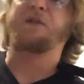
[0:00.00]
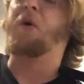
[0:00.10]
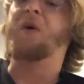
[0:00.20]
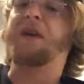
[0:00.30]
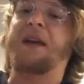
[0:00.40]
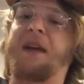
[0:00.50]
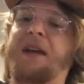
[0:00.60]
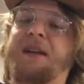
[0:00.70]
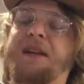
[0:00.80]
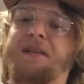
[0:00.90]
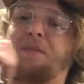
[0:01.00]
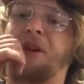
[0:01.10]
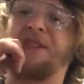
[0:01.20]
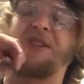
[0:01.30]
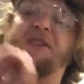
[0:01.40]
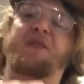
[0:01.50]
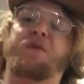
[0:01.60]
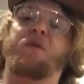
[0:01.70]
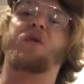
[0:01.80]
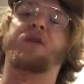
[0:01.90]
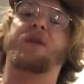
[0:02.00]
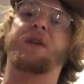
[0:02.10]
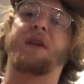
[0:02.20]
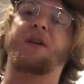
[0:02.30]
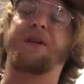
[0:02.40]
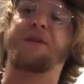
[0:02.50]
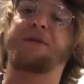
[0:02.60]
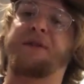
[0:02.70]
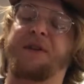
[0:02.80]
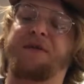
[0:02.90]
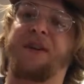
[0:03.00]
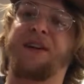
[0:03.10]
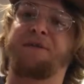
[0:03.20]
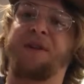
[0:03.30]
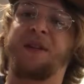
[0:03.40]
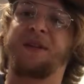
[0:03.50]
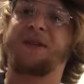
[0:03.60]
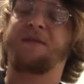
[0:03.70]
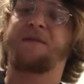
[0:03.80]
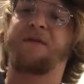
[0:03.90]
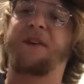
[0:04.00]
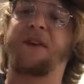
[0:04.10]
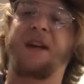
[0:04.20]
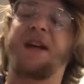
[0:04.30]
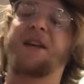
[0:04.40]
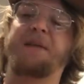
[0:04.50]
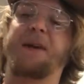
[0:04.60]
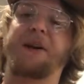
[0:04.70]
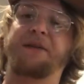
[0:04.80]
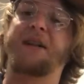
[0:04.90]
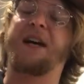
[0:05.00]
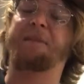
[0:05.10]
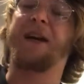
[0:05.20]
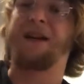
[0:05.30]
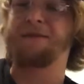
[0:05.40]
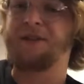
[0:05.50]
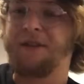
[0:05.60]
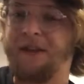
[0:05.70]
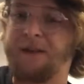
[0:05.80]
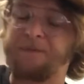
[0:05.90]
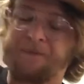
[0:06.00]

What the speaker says: won't gain as much as you would in those first 5 minutes for any amount of time after that.